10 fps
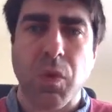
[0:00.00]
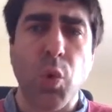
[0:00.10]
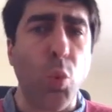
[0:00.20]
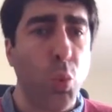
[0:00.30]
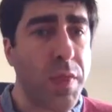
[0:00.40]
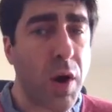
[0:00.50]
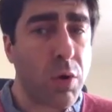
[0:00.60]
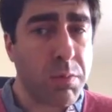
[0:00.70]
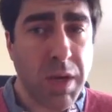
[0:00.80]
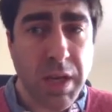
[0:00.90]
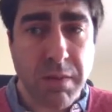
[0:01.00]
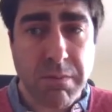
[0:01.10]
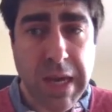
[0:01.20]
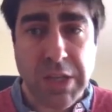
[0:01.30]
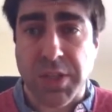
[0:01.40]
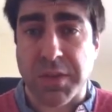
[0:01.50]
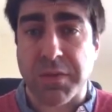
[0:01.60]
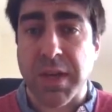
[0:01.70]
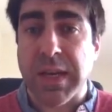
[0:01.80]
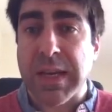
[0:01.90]
without being invasive.
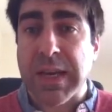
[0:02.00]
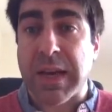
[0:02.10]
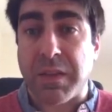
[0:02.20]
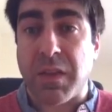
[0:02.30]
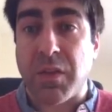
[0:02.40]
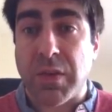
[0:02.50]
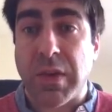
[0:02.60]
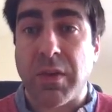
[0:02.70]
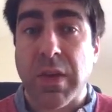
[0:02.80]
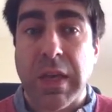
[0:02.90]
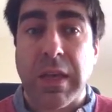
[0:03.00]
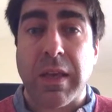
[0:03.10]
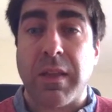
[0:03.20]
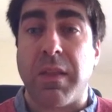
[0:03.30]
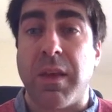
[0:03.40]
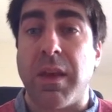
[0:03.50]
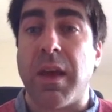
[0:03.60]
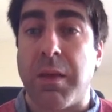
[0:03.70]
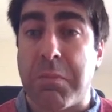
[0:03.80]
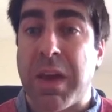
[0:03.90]
And this is the
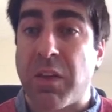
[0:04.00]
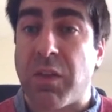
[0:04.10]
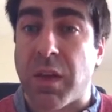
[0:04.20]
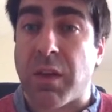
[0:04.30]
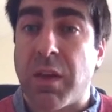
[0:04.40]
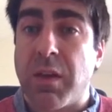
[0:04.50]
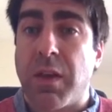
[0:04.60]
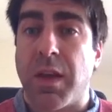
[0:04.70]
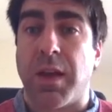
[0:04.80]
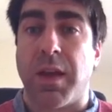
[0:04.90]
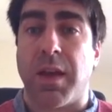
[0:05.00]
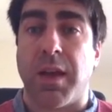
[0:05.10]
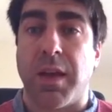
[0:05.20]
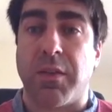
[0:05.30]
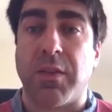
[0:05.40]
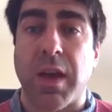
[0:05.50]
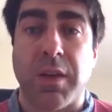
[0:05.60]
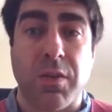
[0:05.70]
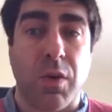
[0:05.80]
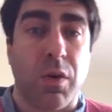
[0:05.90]
amazing
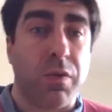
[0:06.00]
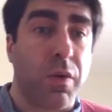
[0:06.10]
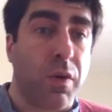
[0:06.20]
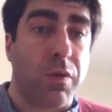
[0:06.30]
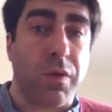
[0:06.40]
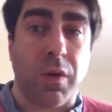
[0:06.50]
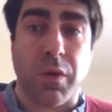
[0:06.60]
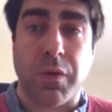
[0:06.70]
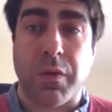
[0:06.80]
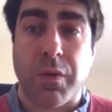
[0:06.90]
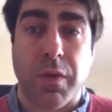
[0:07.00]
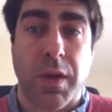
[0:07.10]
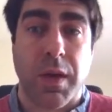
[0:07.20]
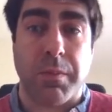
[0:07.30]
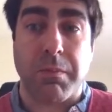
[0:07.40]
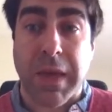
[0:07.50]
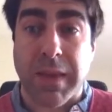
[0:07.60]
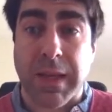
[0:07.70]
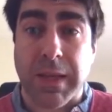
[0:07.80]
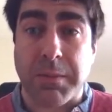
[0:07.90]
side of
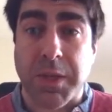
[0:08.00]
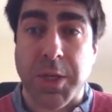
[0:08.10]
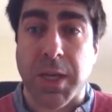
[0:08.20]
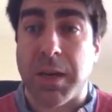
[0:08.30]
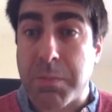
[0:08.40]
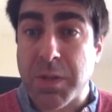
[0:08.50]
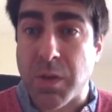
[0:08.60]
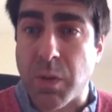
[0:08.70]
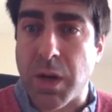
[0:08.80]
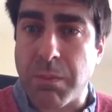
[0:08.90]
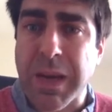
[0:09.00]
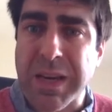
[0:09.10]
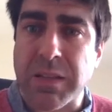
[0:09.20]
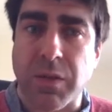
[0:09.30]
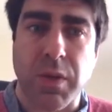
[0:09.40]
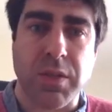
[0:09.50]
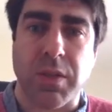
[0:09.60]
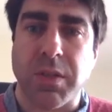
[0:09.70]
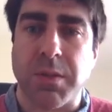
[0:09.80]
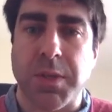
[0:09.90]
medical imaging, and in particular magnetic
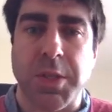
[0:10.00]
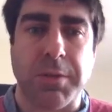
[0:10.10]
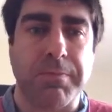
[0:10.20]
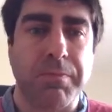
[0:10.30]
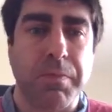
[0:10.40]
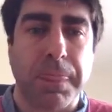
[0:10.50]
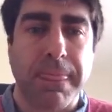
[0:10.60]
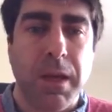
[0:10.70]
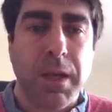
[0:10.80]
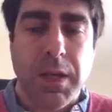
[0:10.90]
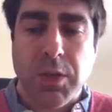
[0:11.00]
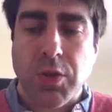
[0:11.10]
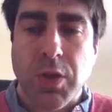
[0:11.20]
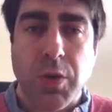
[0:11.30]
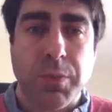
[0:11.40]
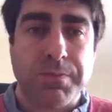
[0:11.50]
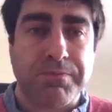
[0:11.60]
resonance imaging. So,